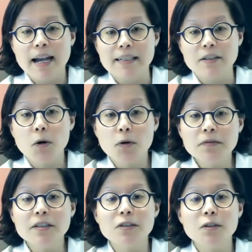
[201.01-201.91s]
And
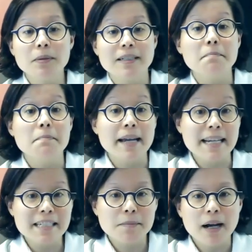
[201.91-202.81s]
hopefully you'll be
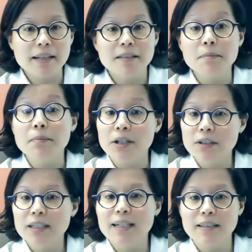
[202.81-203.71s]
amazed by the
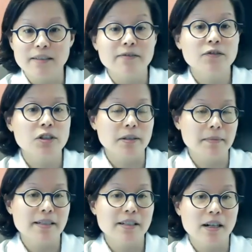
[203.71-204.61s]
myriad of
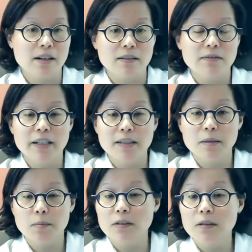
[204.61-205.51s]
treatments that are
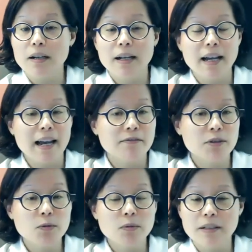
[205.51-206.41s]
available.
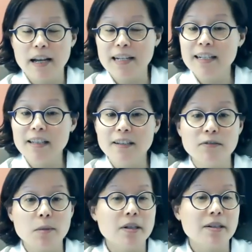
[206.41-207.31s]
Every,
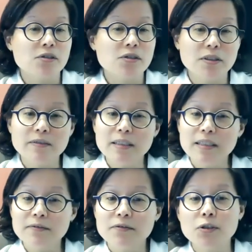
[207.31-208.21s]
anything from
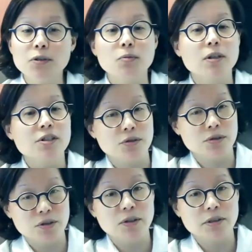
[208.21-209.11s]
conservative to more
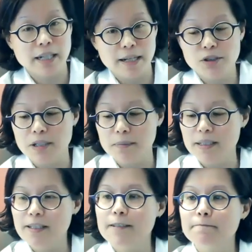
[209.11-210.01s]
surgical type
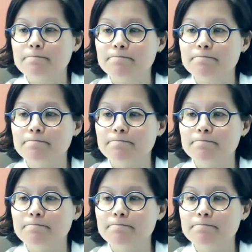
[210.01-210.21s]
treatments.